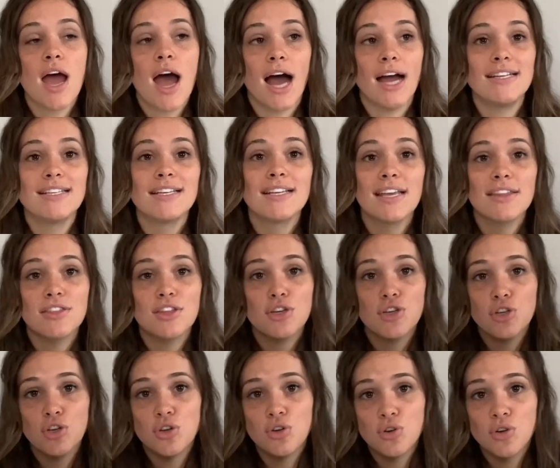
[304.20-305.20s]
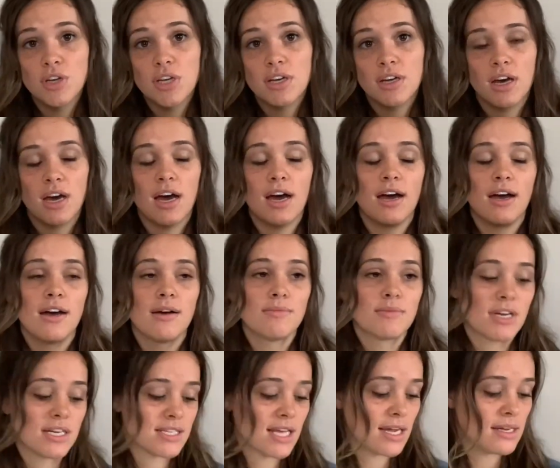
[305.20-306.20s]
I did get the nude
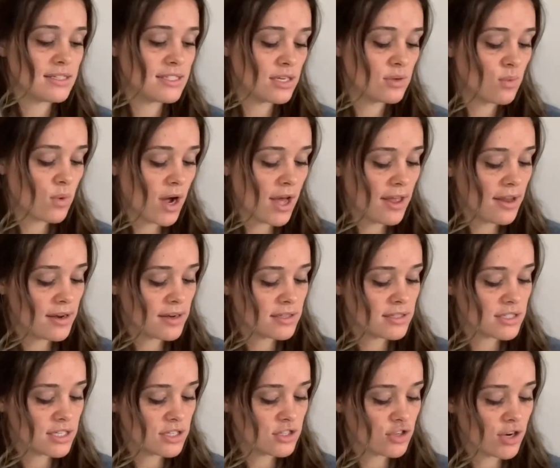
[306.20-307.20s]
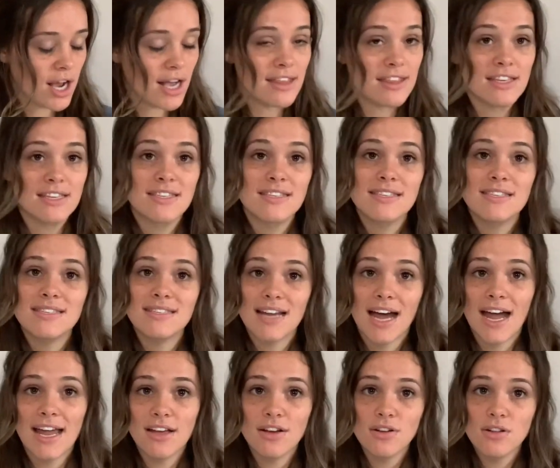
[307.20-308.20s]
because I did want to try this
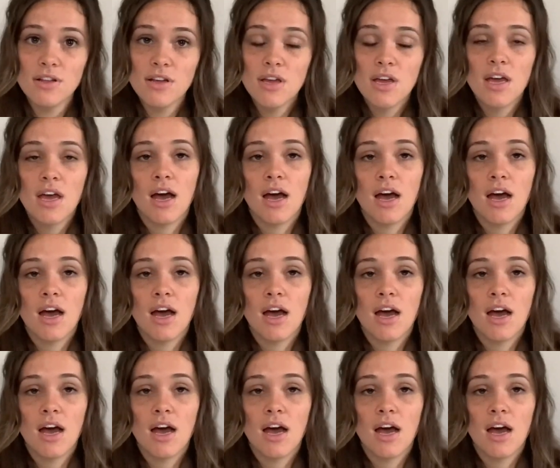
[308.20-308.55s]
style.